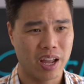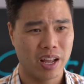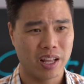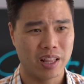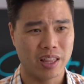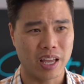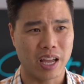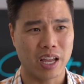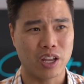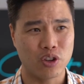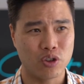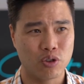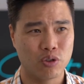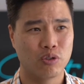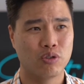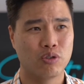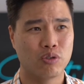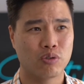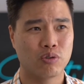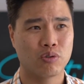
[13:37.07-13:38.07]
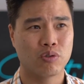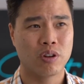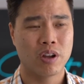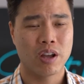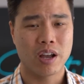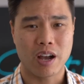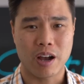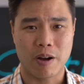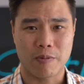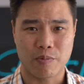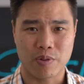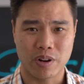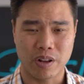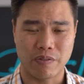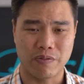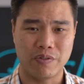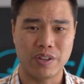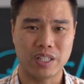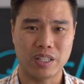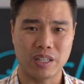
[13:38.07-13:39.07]
that you do really
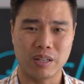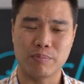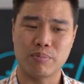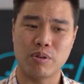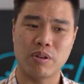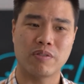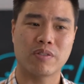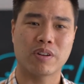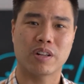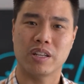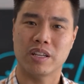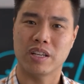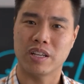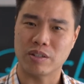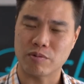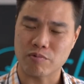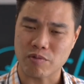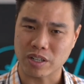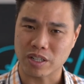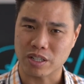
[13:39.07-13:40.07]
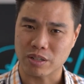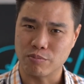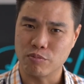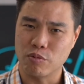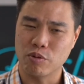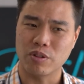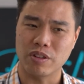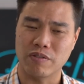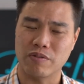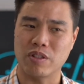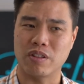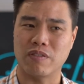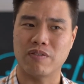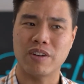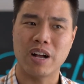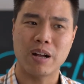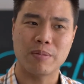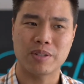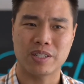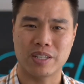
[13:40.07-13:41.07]
fits in perfectly and runs smoothly for the
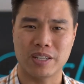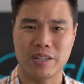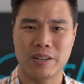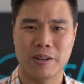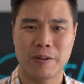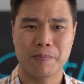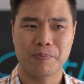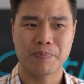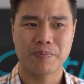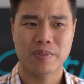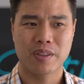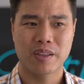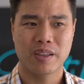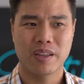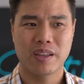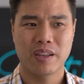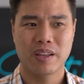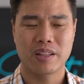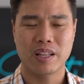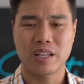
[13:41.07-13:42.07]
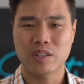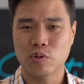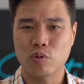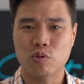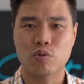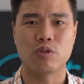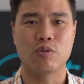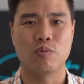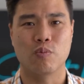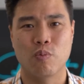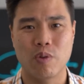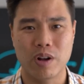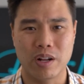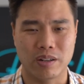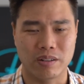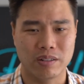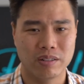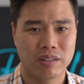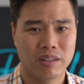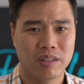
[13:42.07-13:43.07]
pharmacy, that's all good and
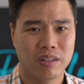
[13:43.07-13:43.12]
well.